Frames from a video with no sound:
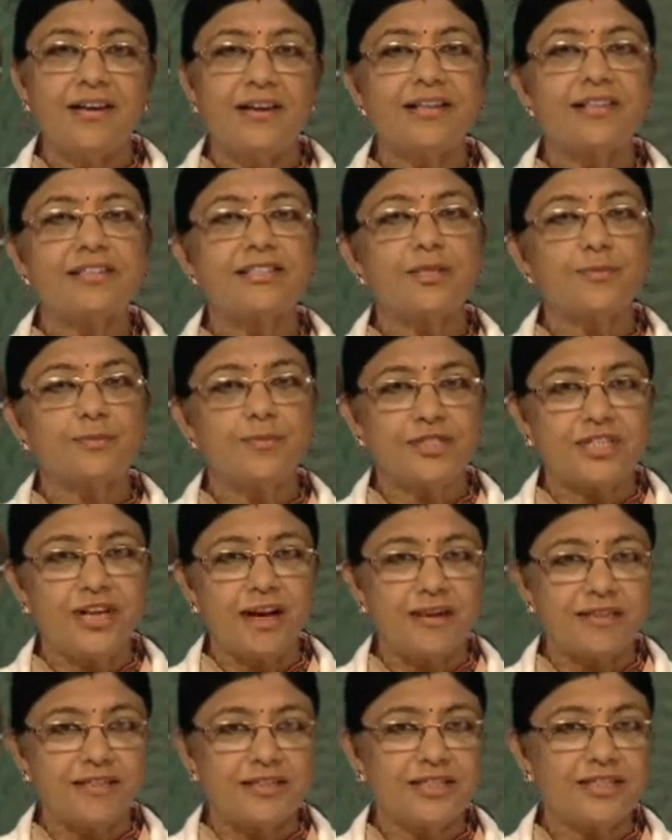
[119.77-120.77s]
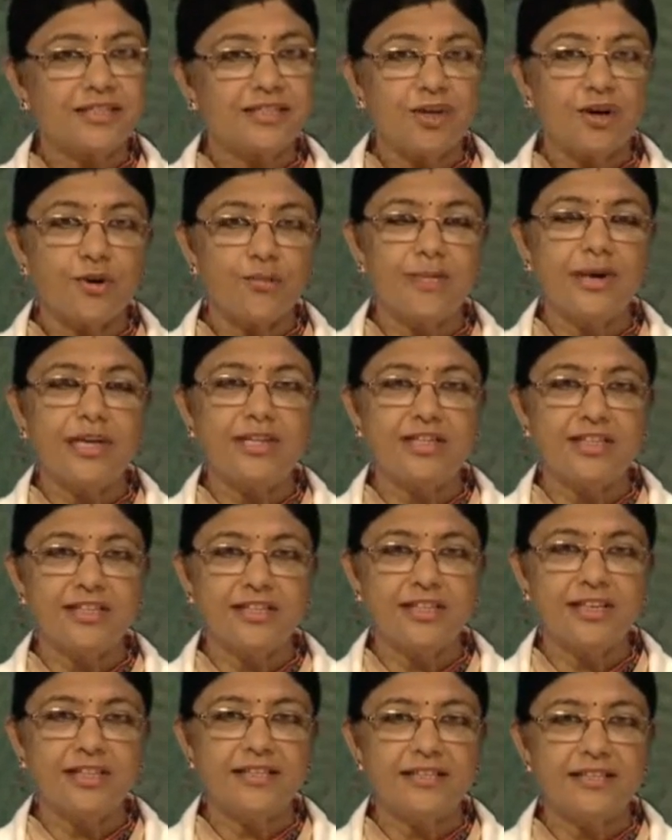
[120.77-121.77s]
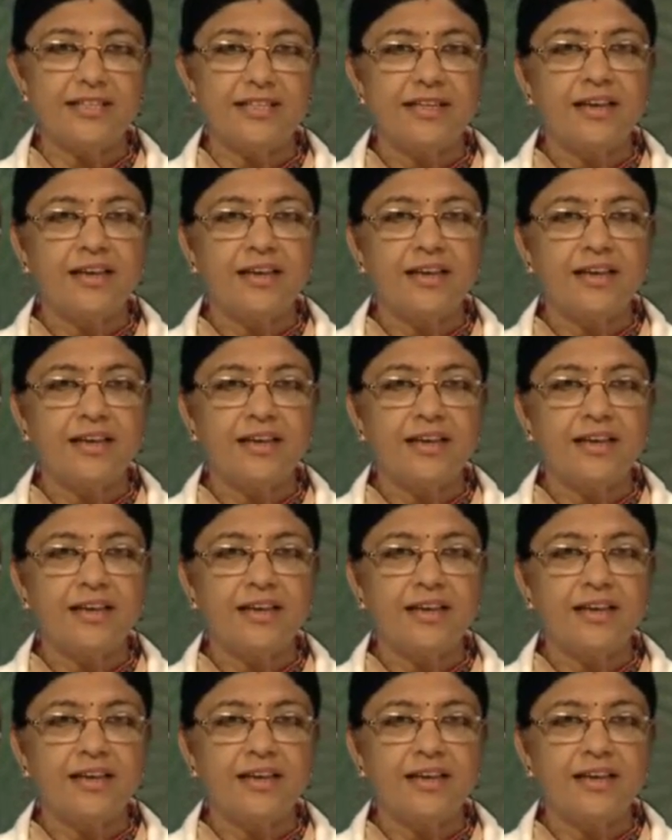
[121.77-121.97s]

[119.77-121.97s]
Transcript: substances or materials.